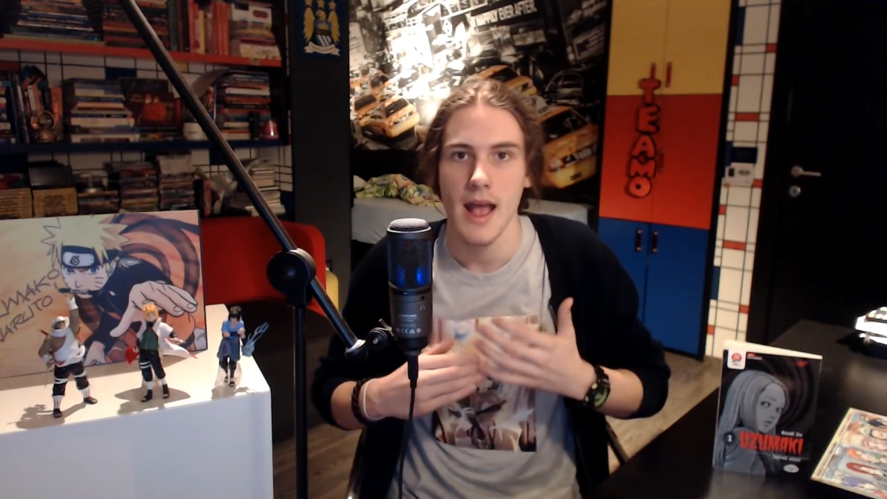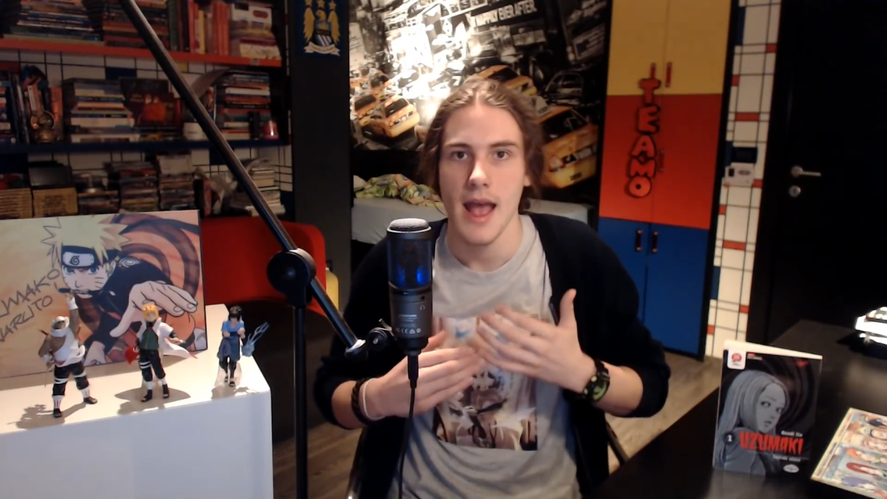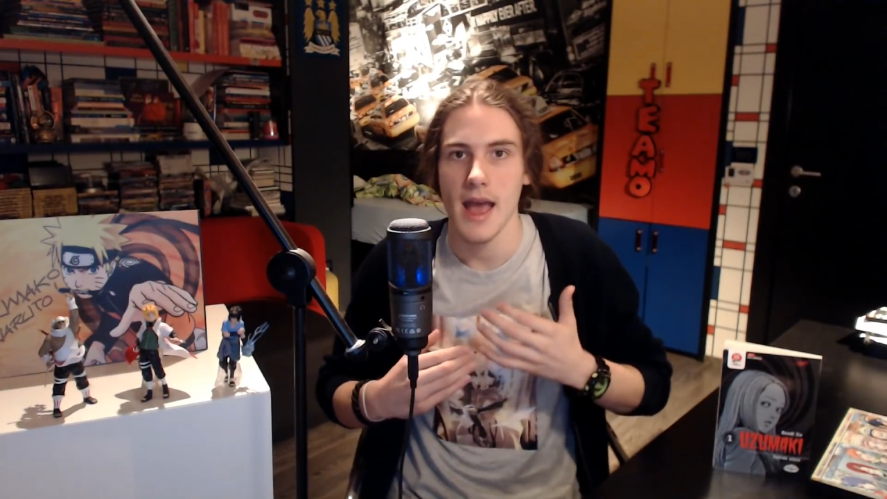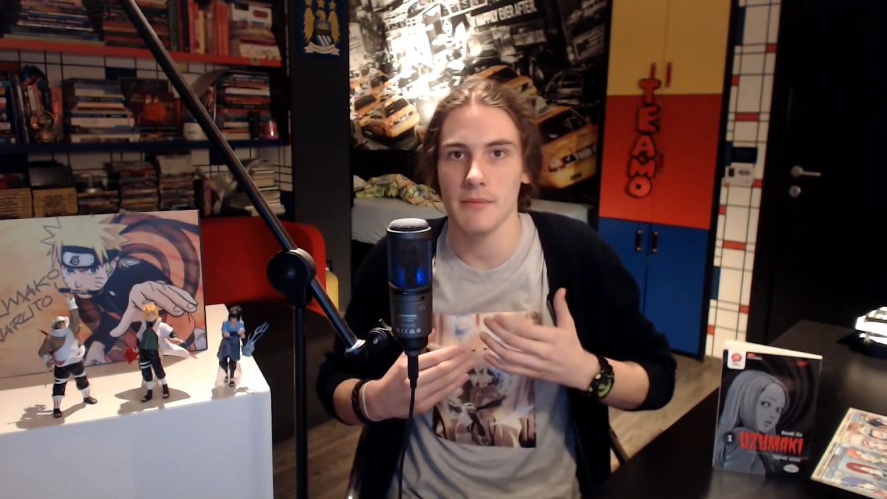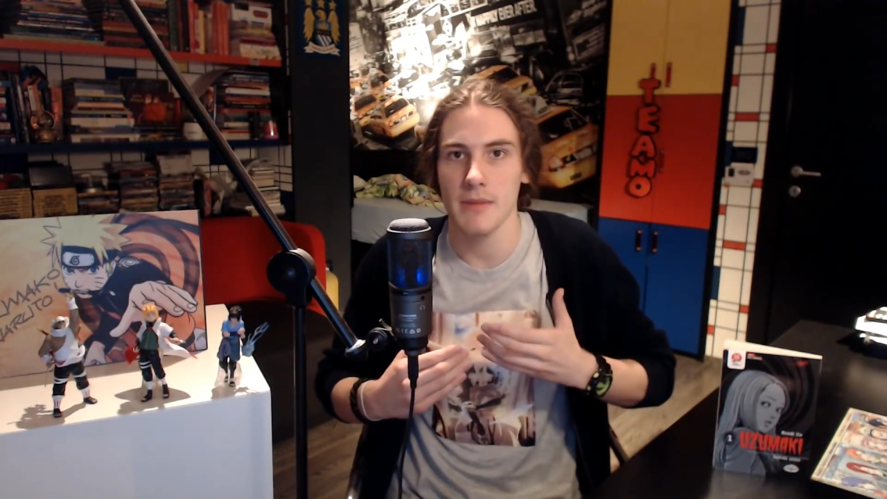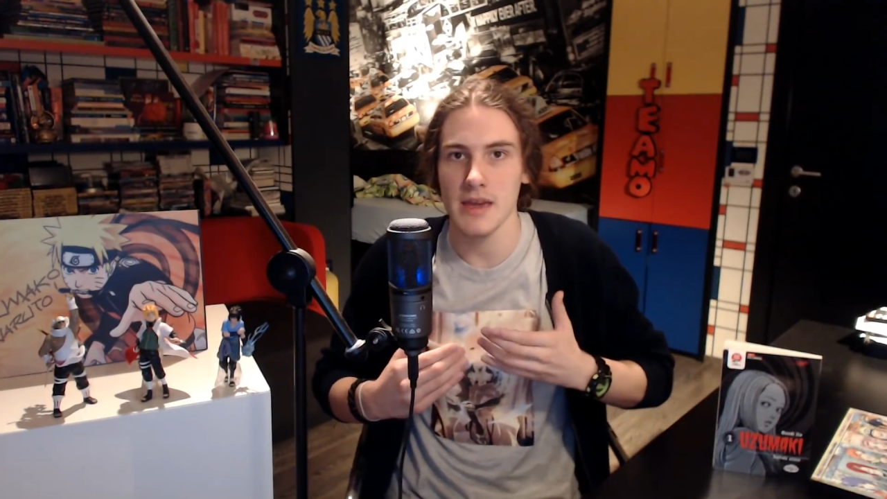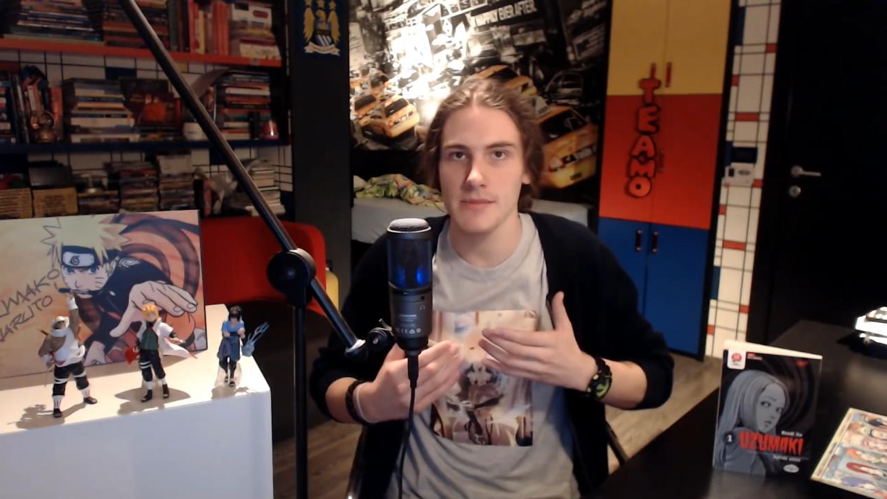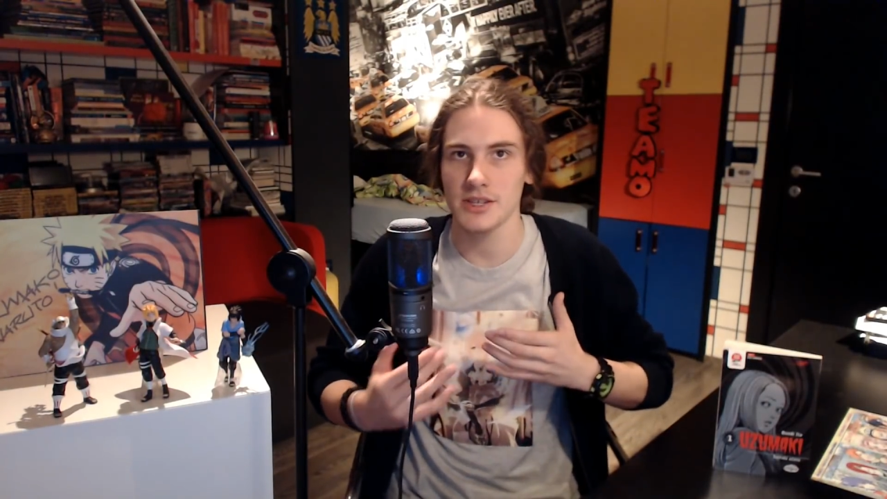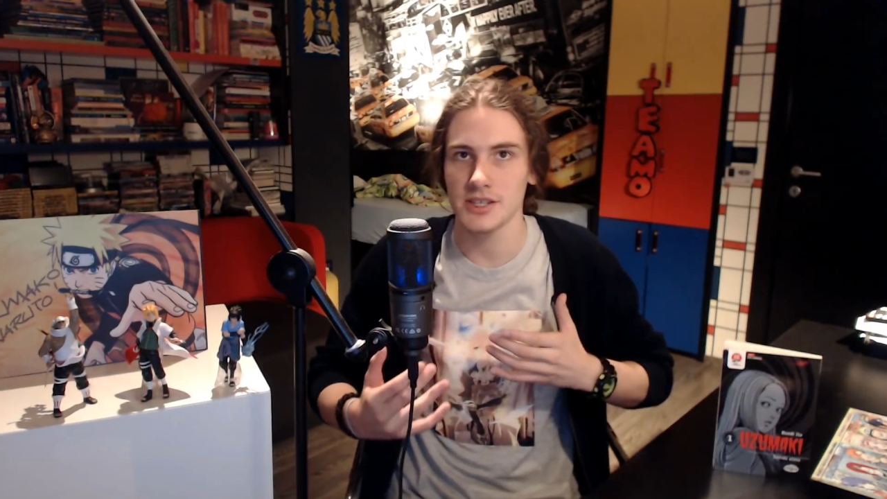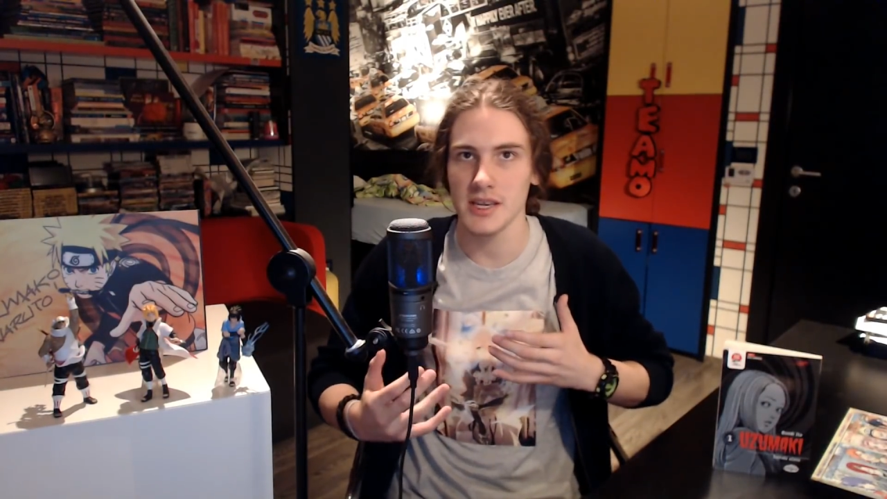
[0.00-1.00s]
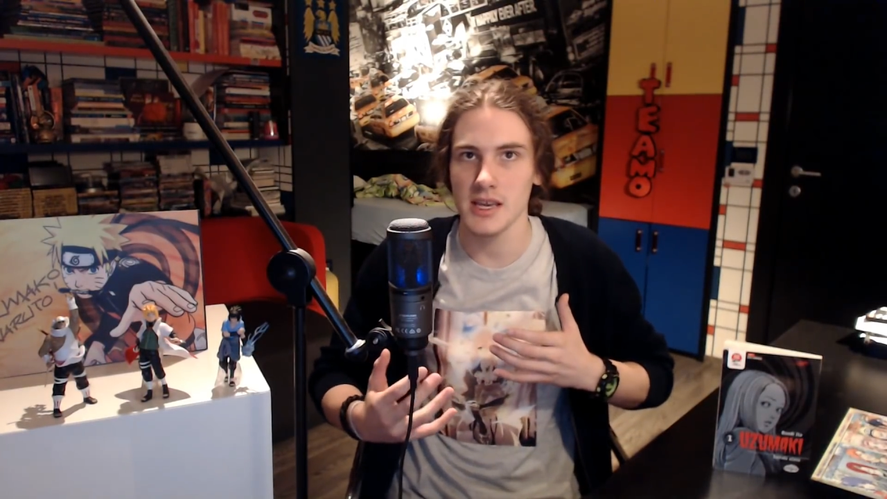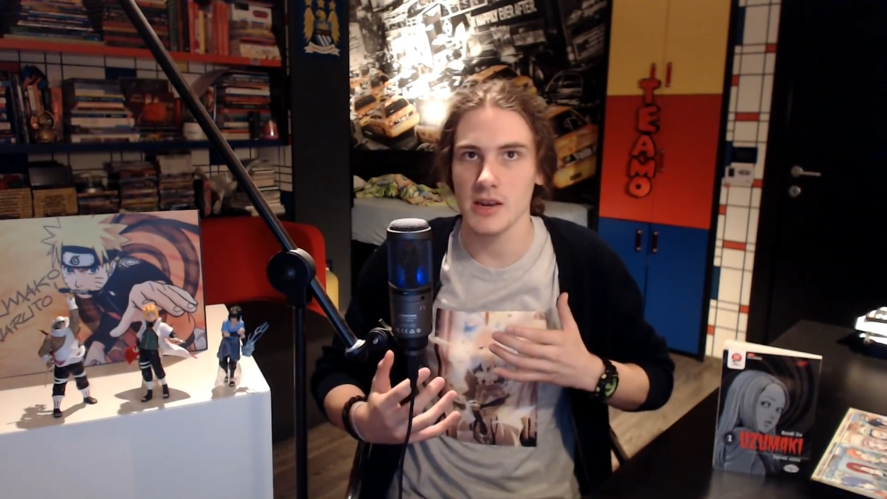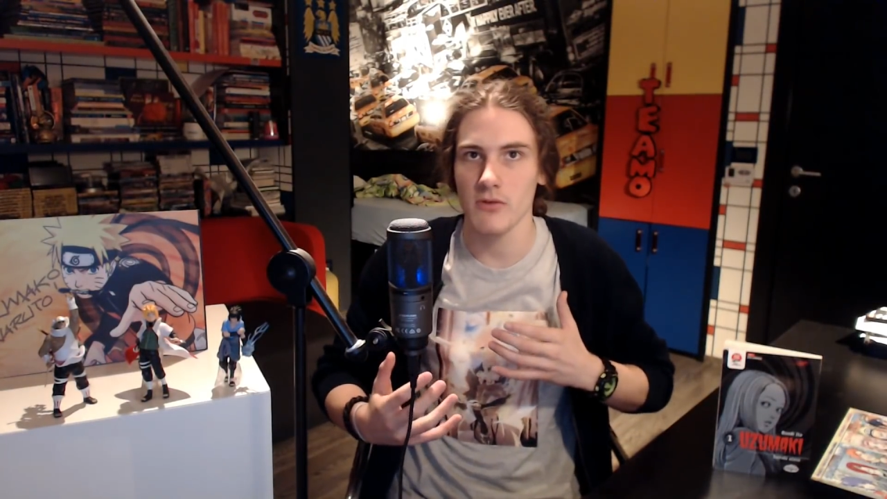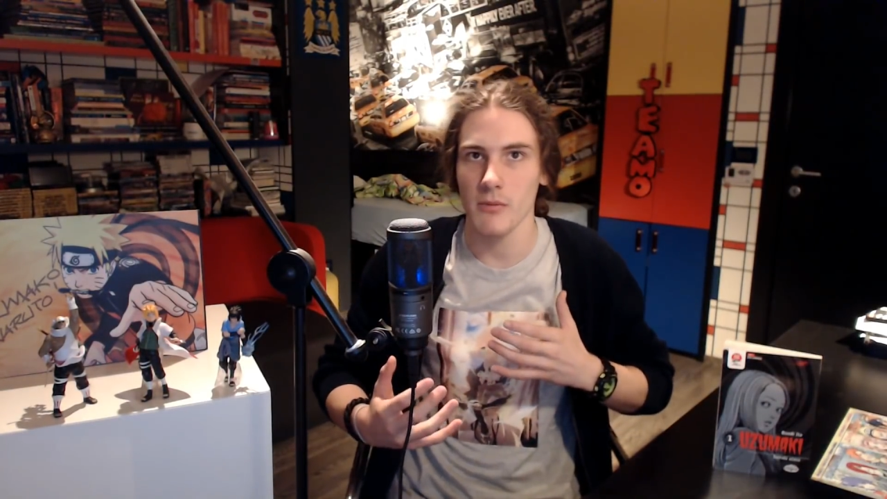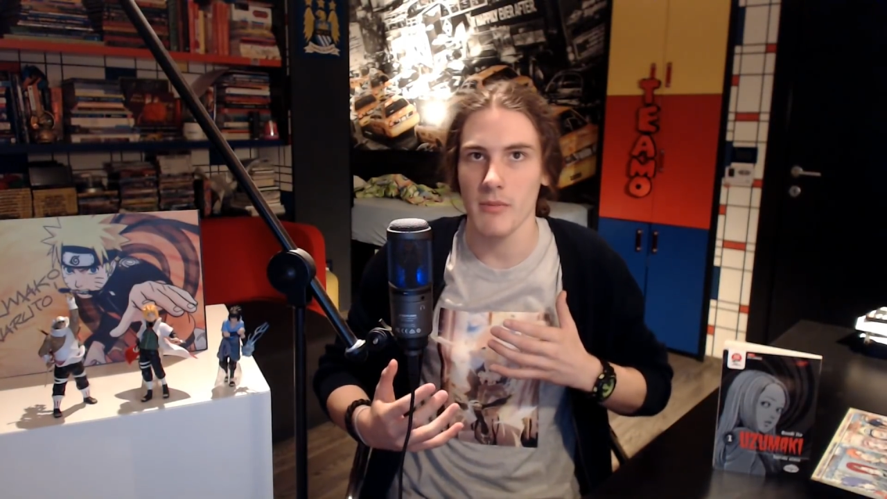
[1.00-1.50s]
And maybe
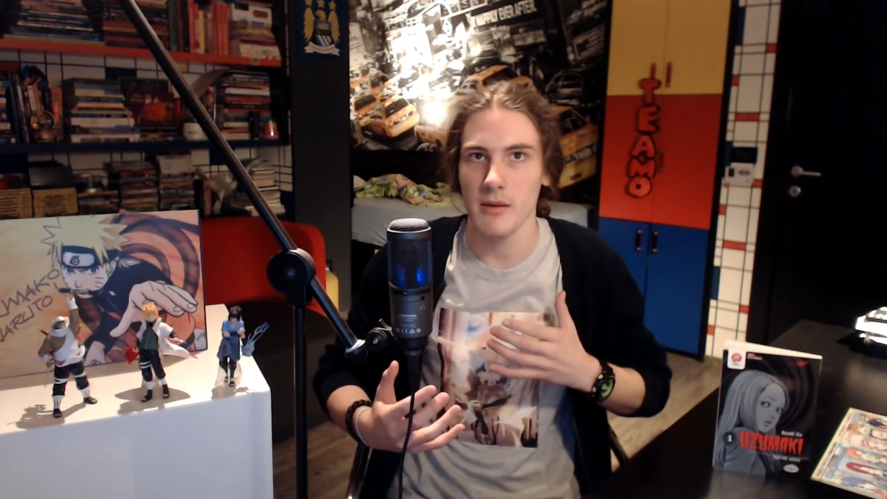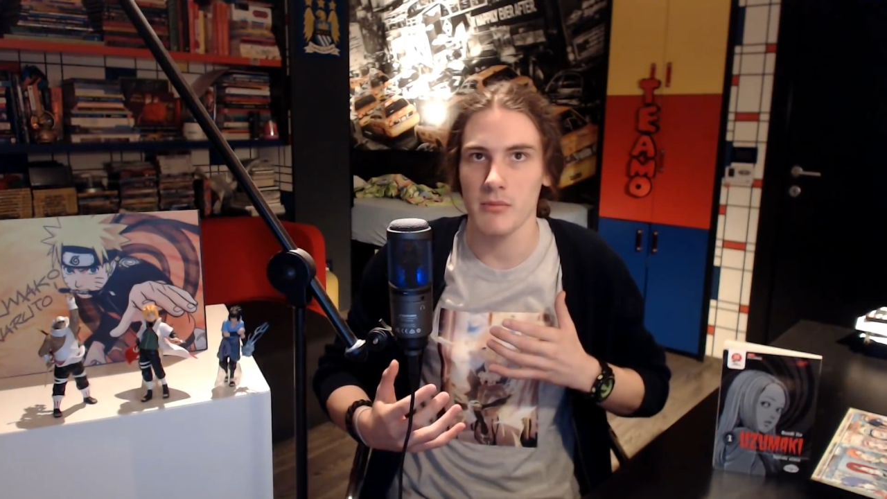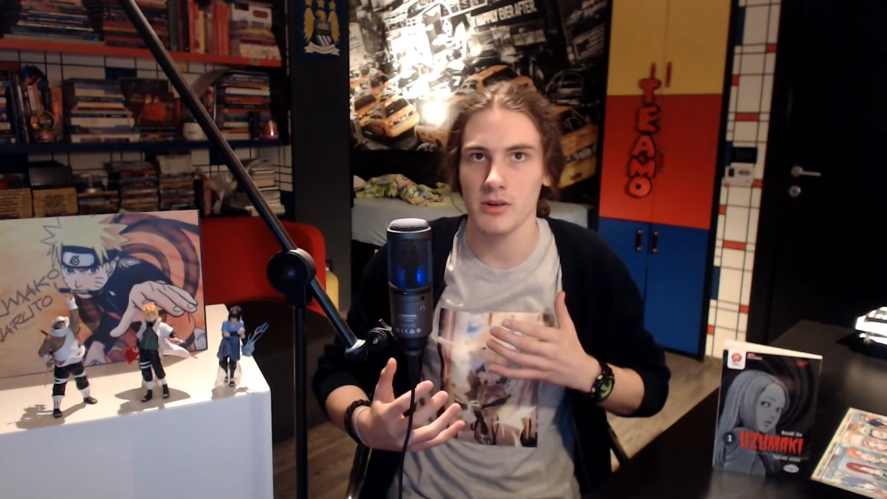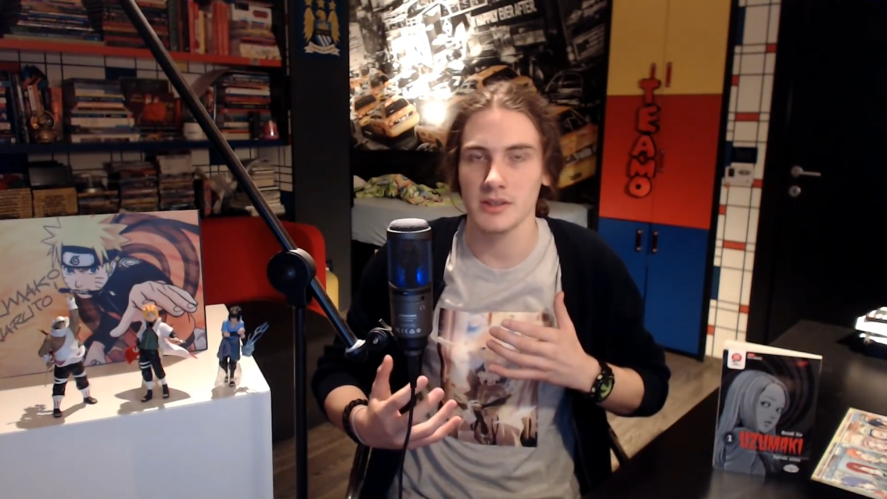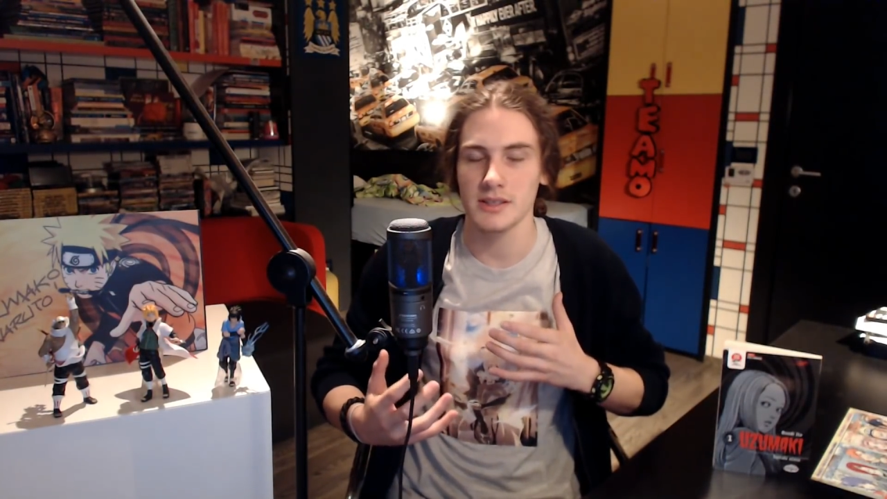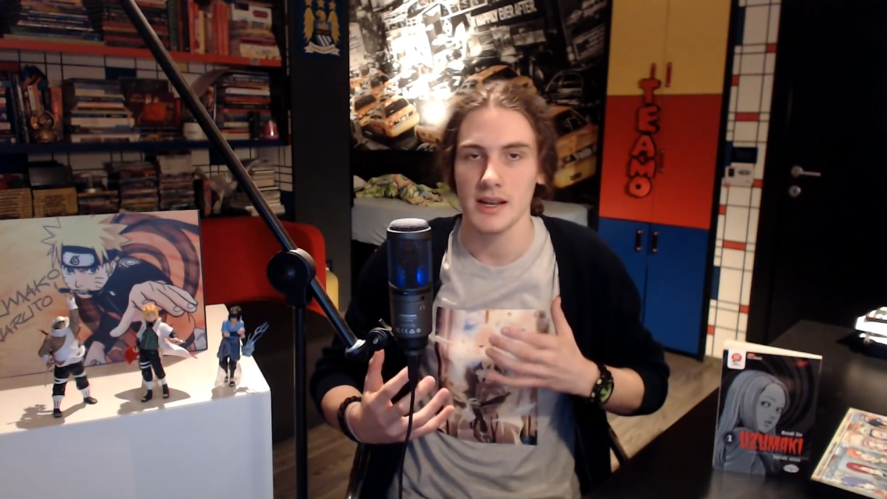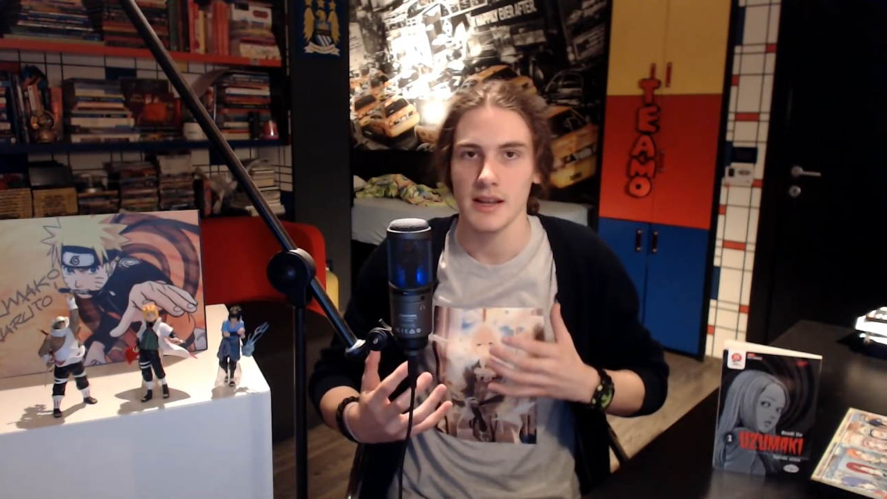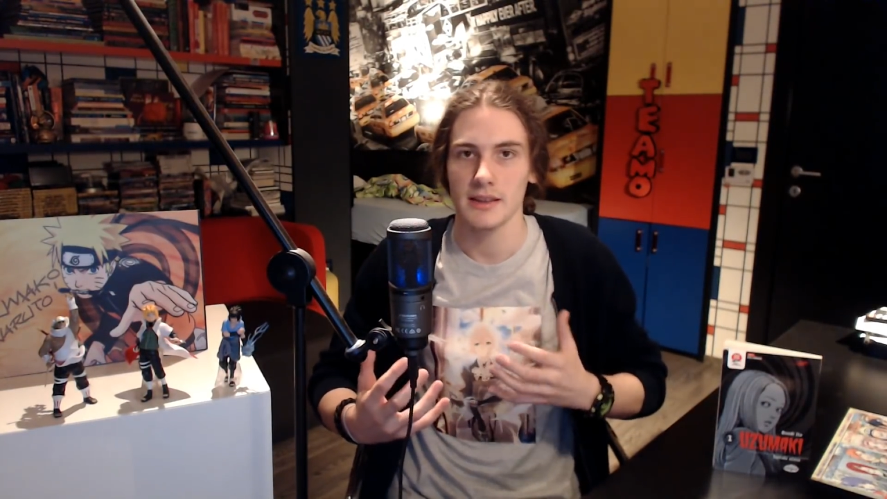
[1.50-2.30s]
Shiki remembers